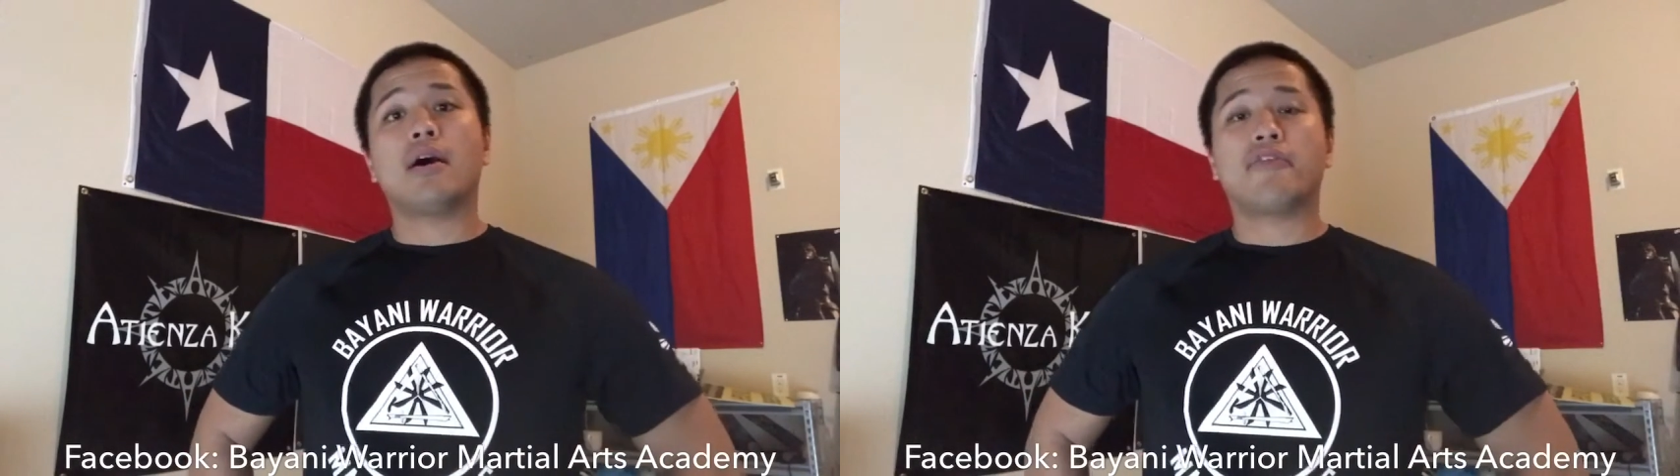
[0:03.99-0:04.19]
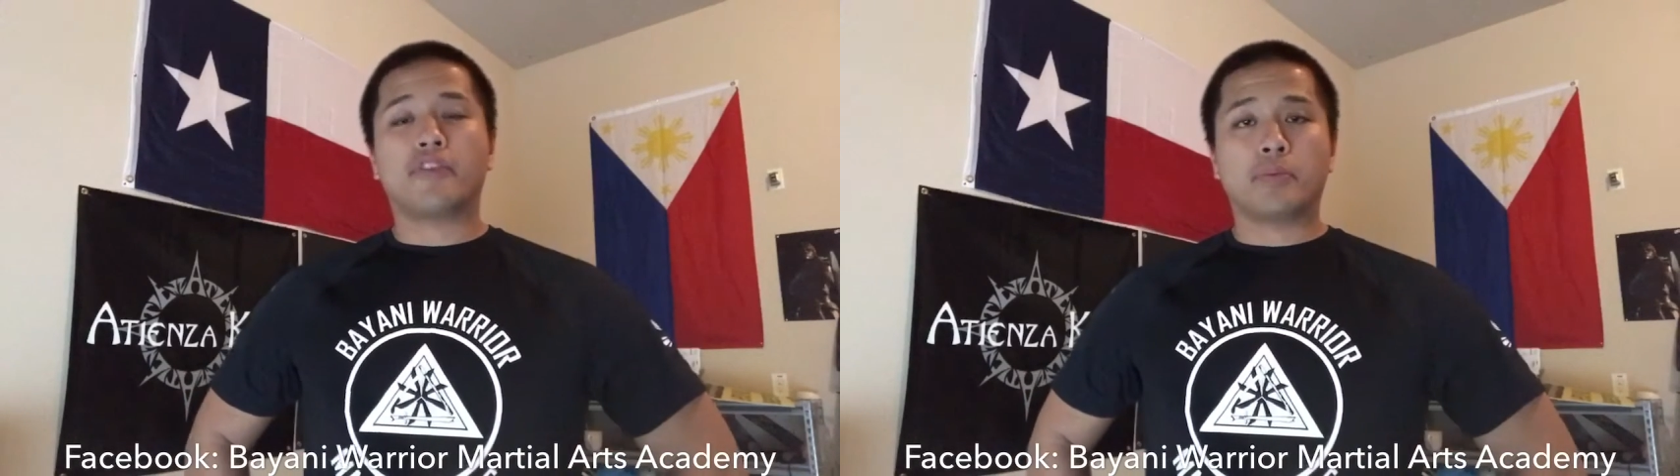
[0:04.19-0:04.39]

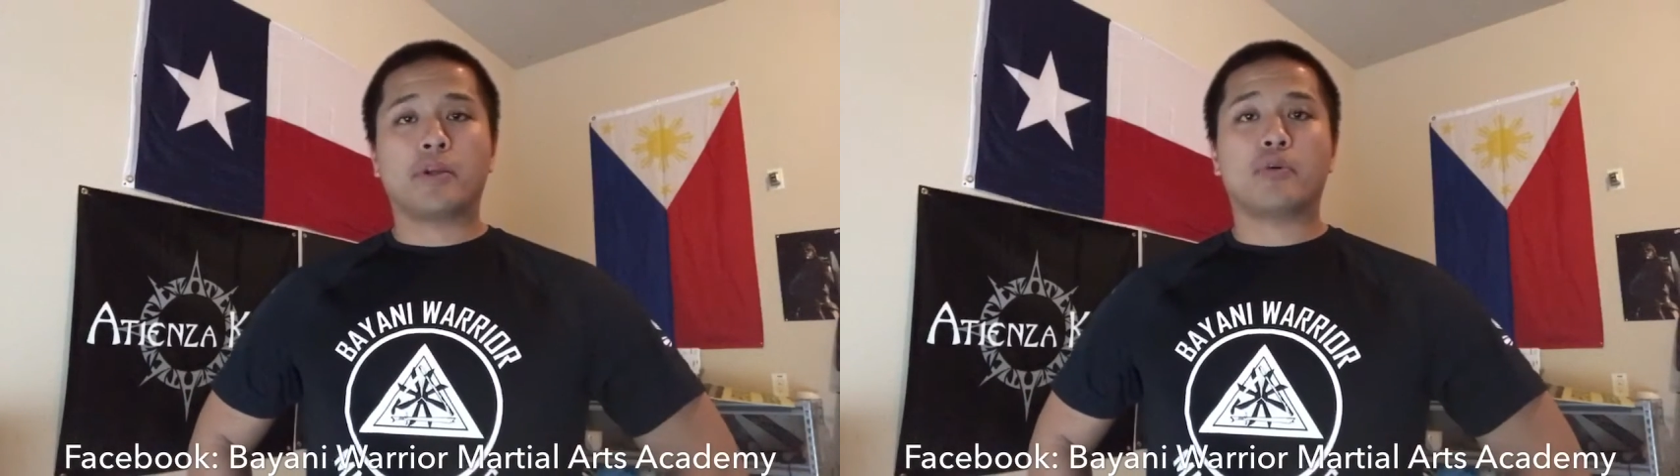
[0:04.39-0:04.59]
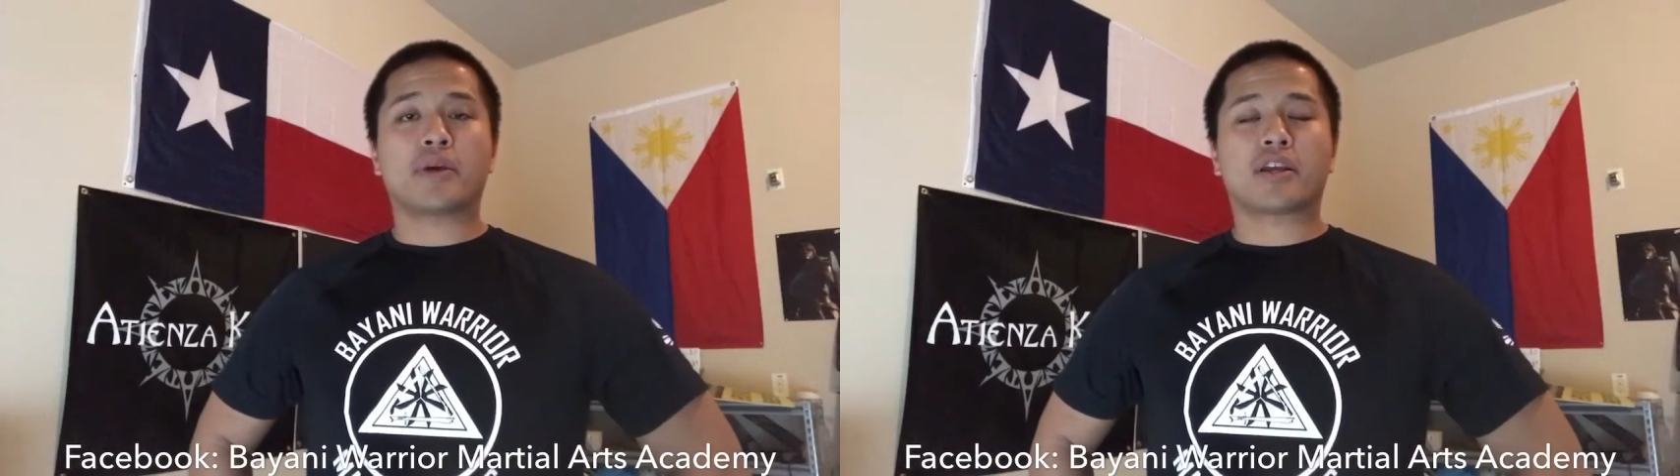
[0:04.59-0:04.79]
of
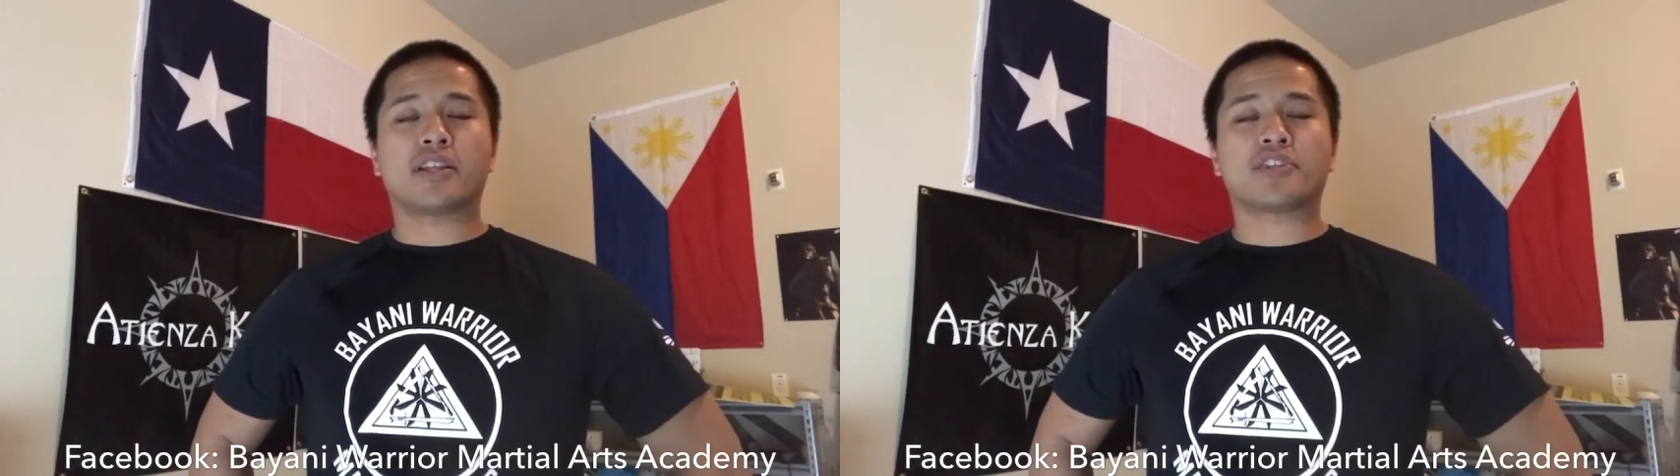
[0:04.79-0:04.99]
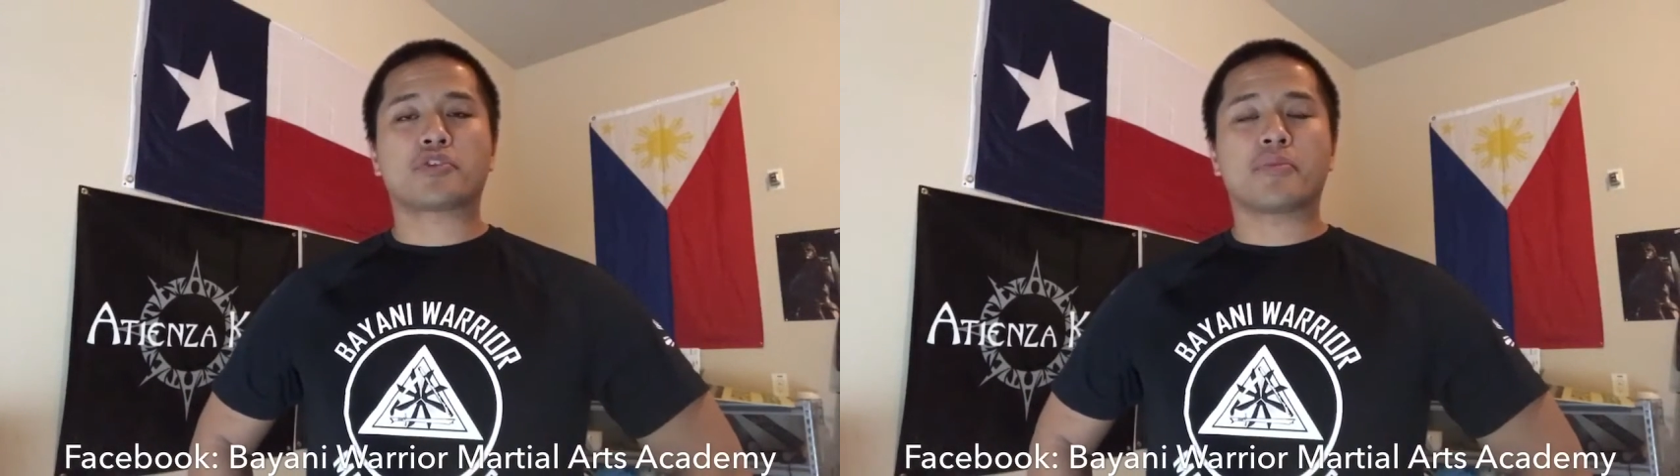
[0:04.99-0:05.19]

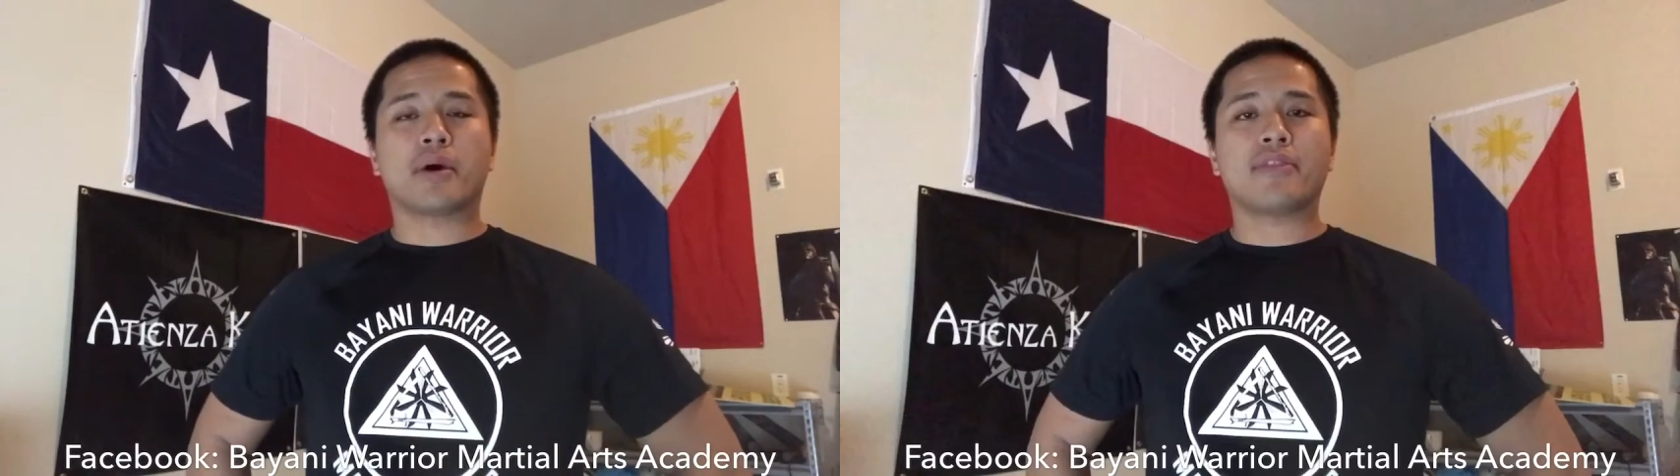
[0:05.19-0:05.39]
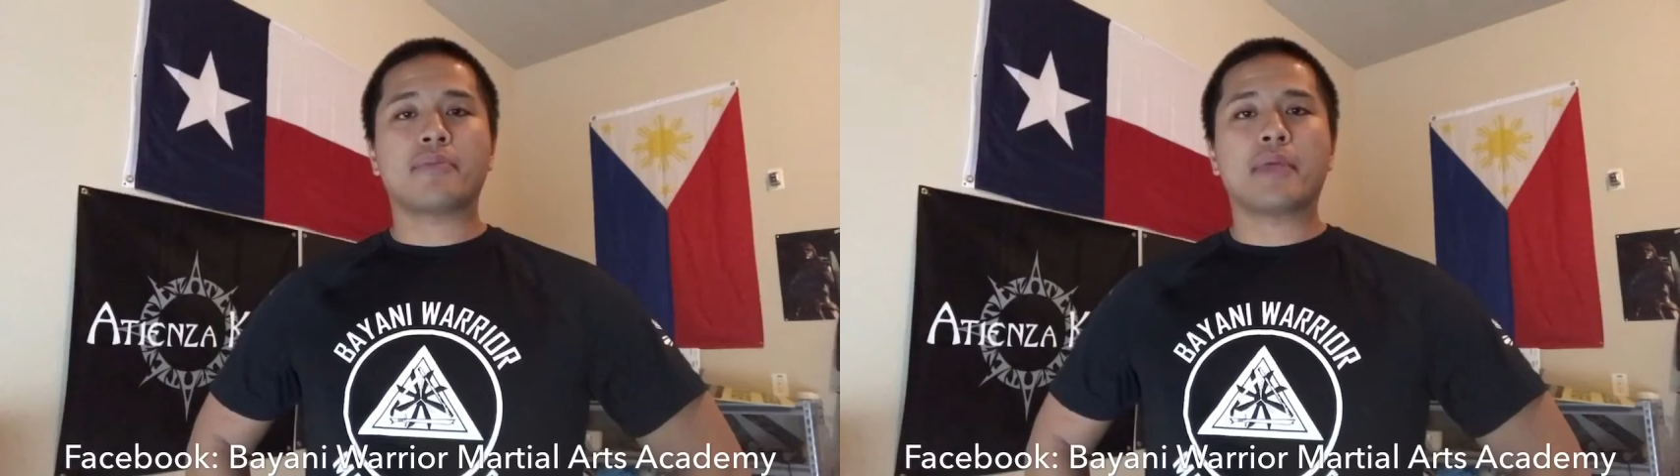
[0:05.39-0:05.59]
Filipino-American History
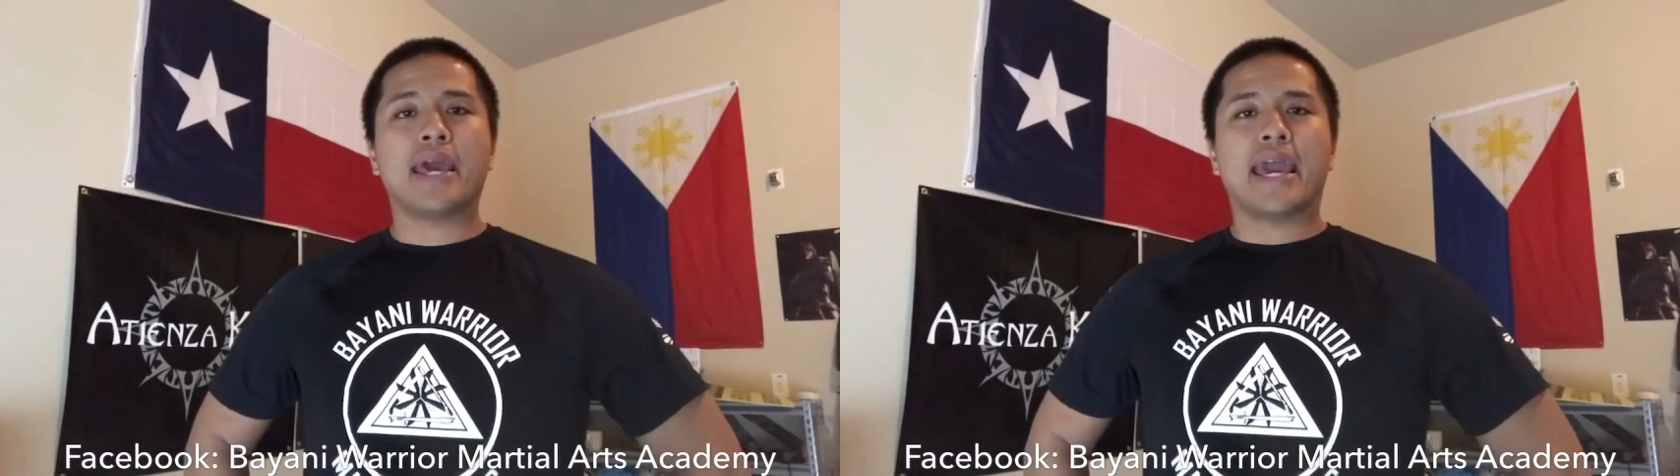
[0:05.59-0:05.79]
Month.